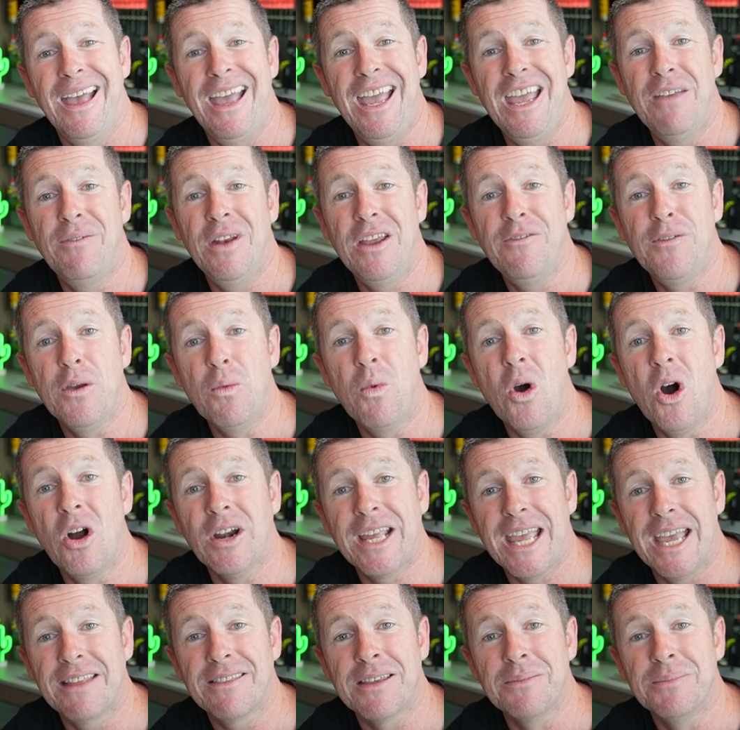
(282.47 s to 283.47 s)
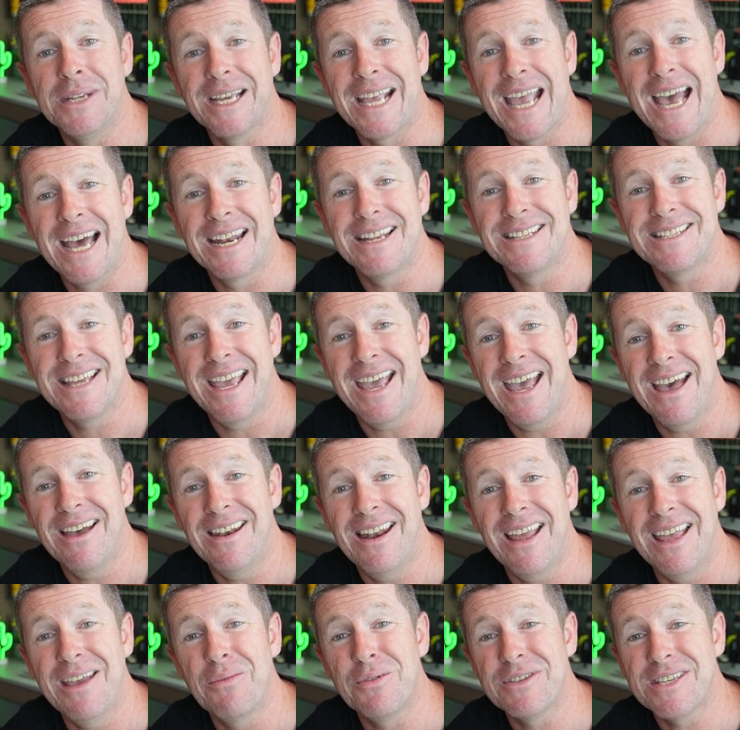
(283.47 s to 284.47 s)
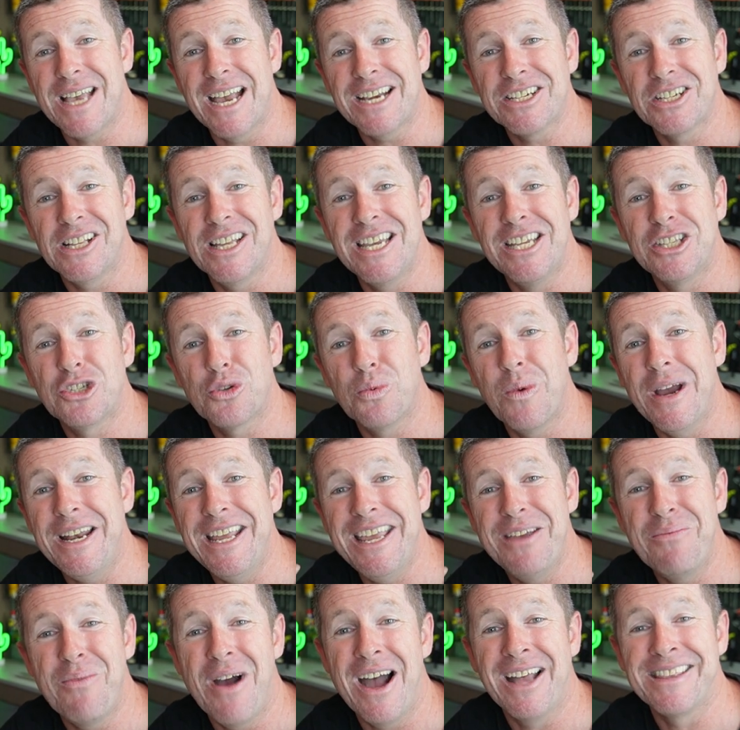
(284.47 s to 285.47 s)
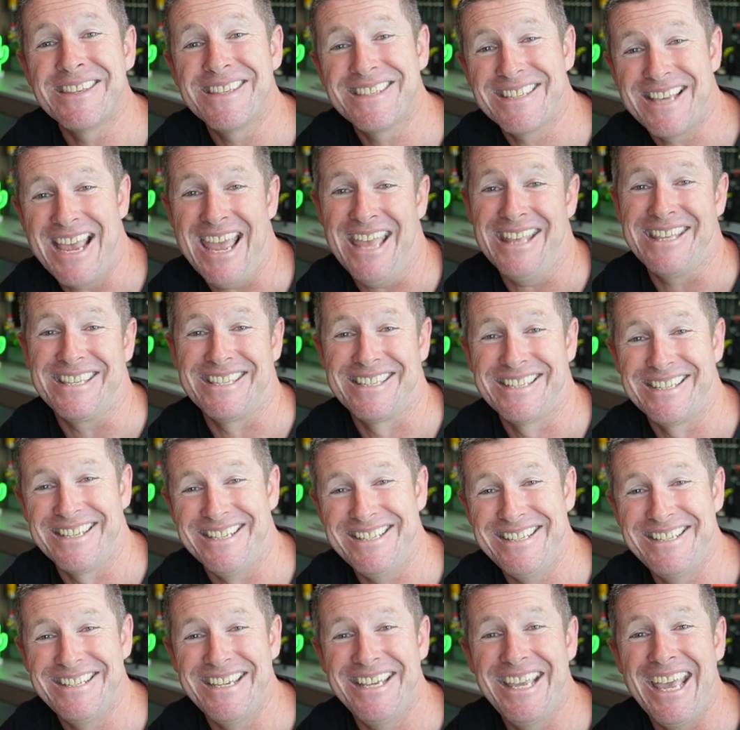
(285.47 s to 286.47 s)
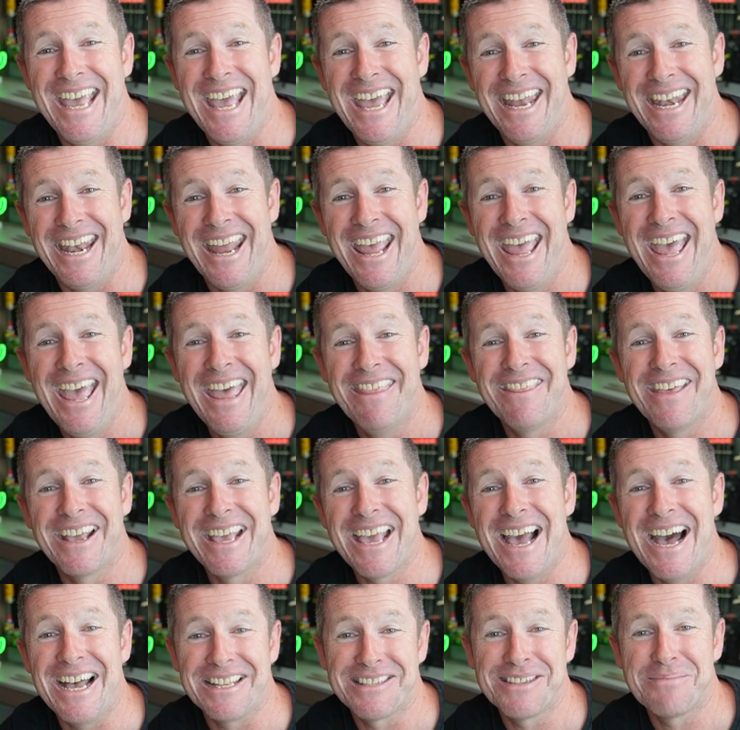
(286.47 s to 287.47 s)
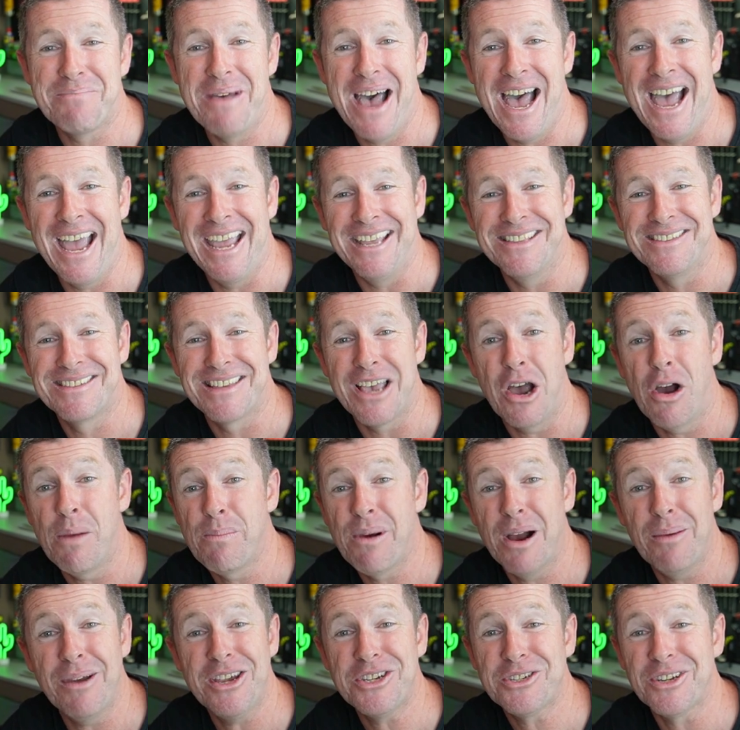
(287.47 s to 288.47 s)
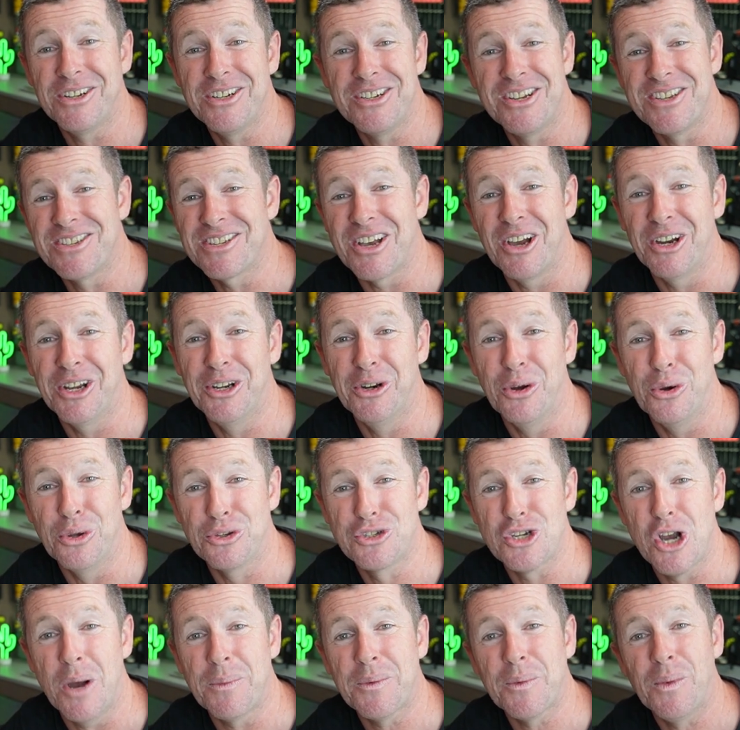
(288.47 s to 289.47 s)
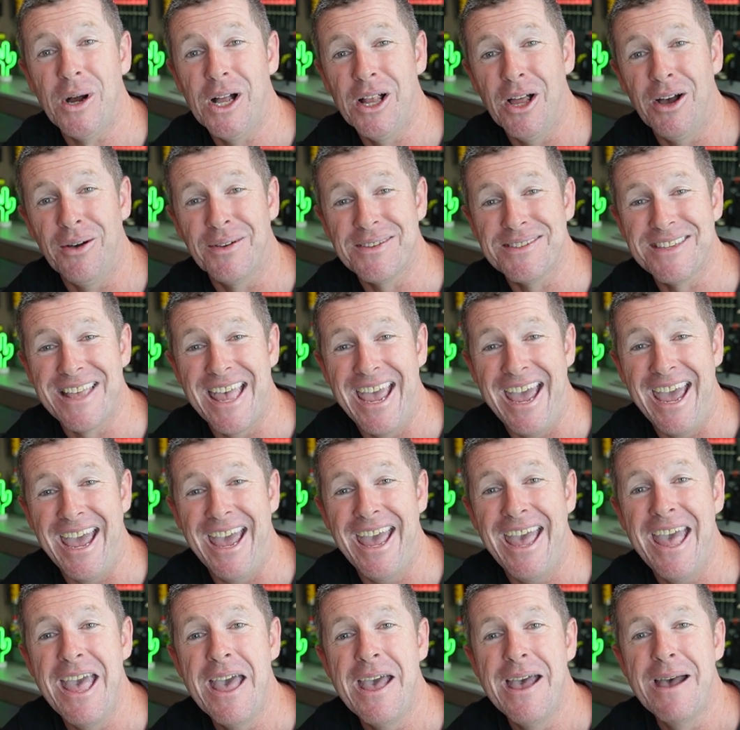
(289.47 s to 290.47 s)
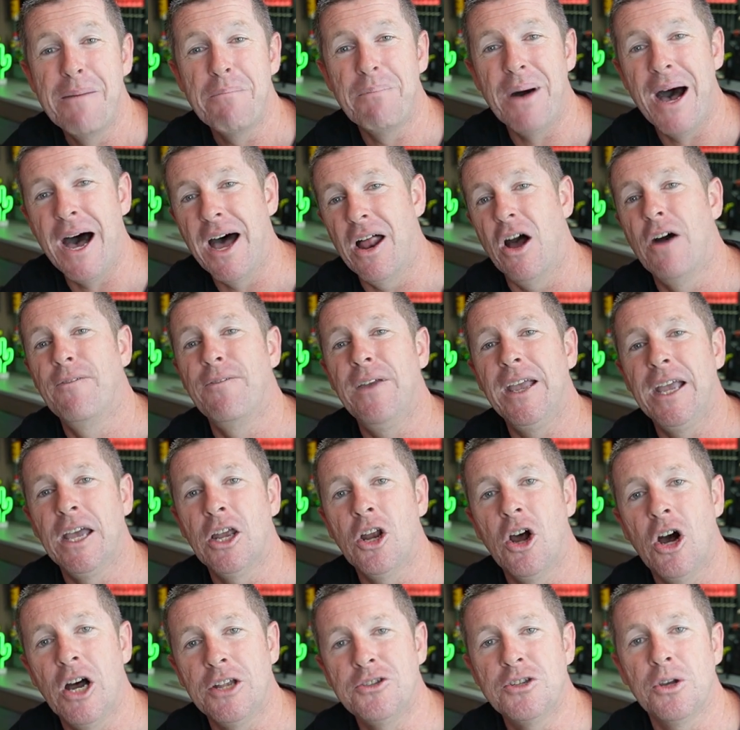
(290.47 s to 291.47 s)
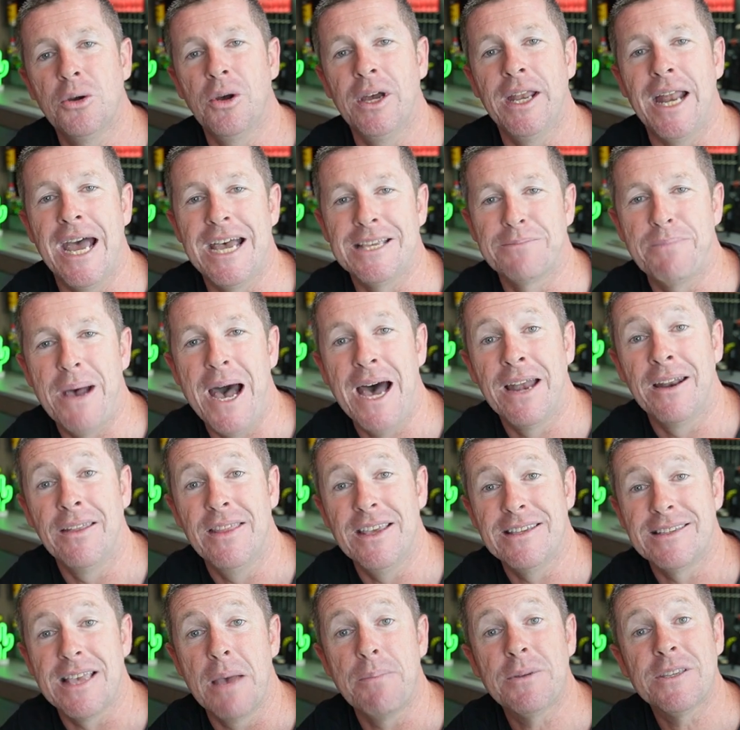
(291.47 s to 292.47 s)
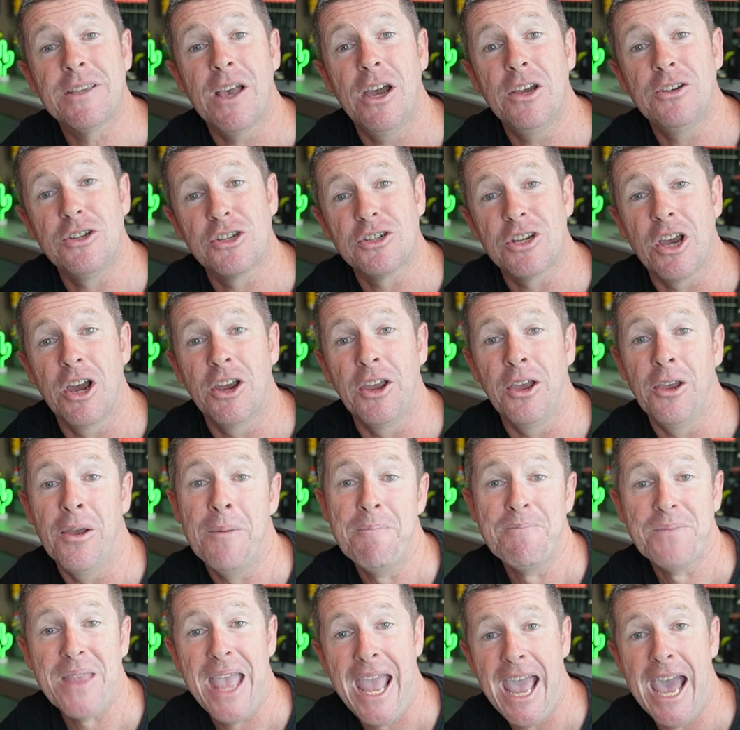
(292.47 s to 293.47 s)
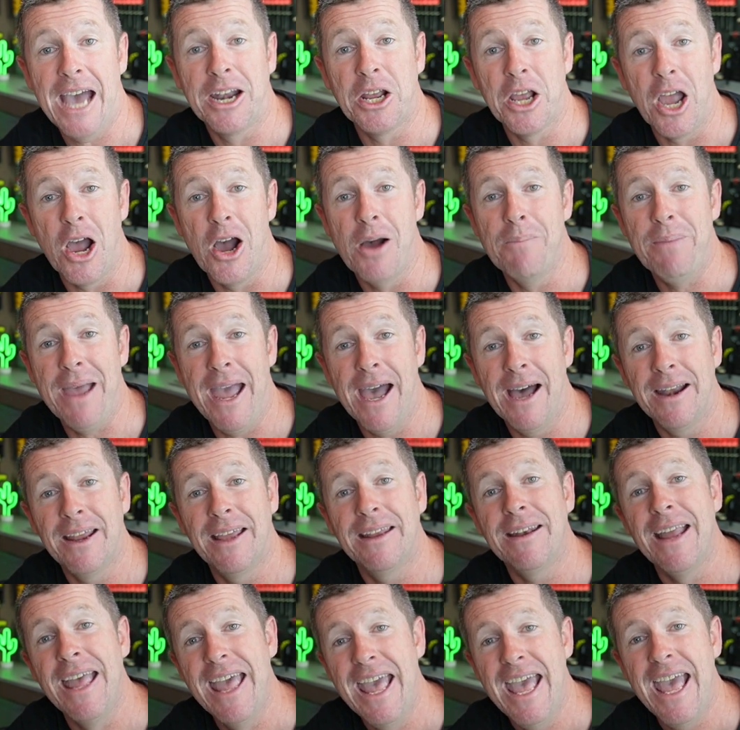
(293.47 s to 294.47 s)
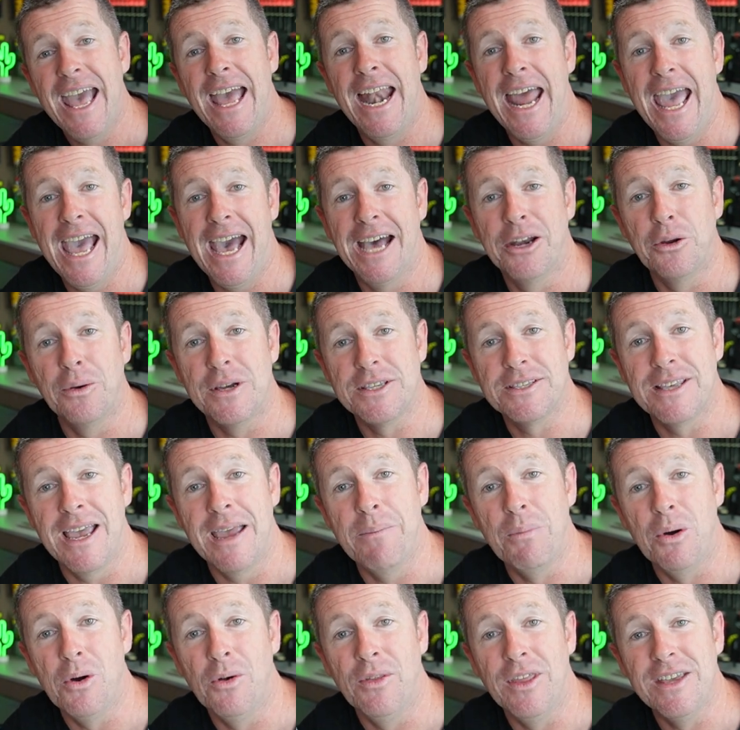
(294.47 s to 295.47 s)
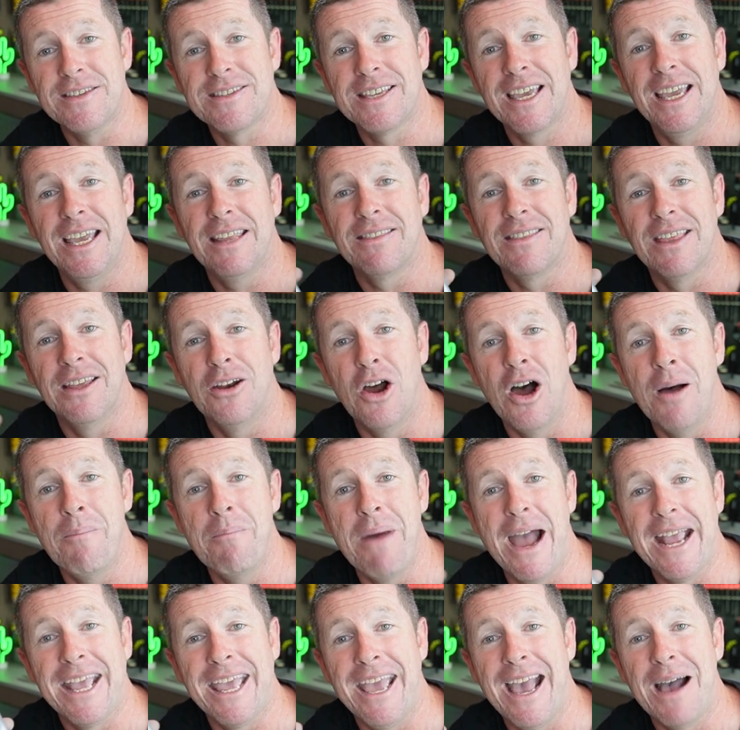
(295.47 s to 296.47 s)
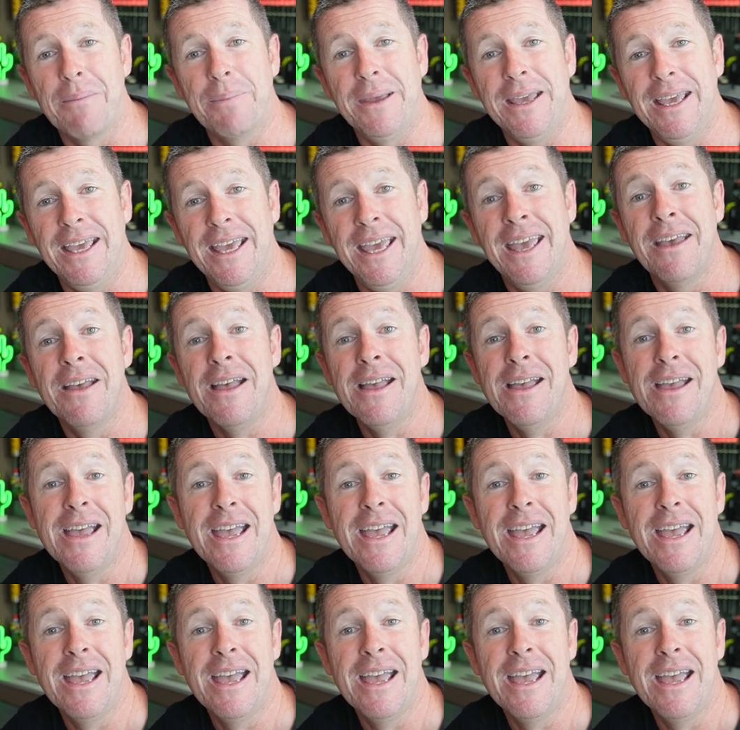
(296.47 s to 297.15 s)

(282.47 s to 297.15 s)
Even if you want, get them to cut it down. It was actually 21 cents to get the cuts made. So I probably should have just got it all chopped while I was there, but I figured I'd do it as part of this episode to show you how to go about it and how to assemble this kit that I'm making up here.